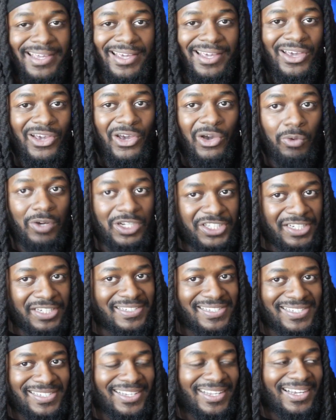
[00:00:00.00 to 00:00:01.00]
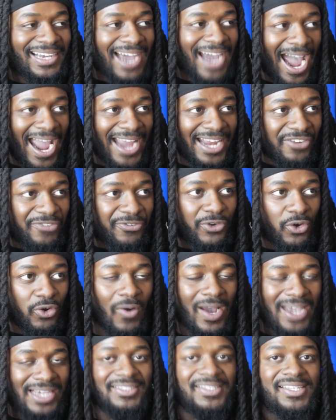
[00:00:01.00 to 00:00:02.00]
which is kind of
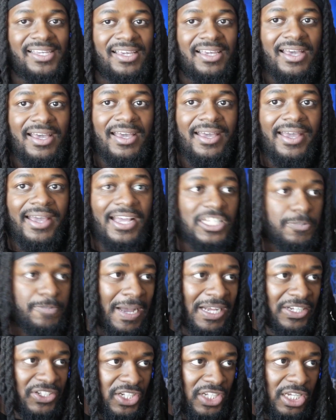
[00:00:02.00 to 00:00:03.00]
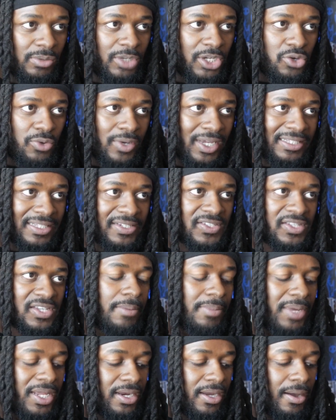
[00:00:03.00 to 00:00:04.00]
crazy, especially when you get to
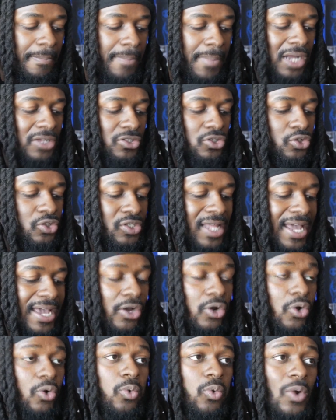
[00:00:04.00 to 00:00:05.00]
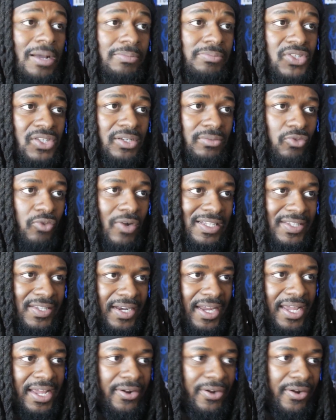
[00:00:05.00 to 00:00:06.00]
summon monsters like Crimson
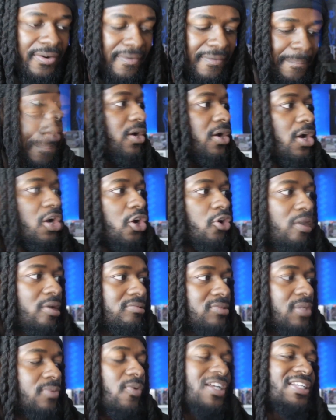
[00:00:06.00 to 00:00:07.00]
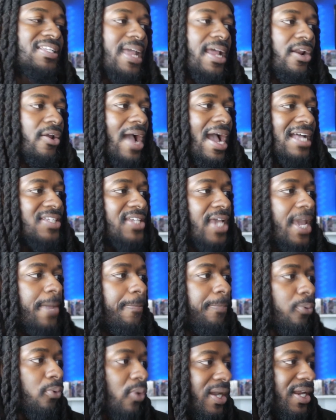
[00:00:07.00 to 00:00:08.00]
Resonator. Crimson Resonator has a
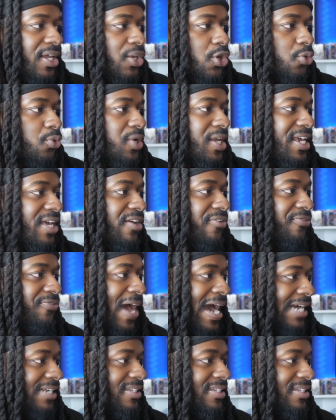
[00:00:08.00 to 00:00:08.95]
pretty unique effect,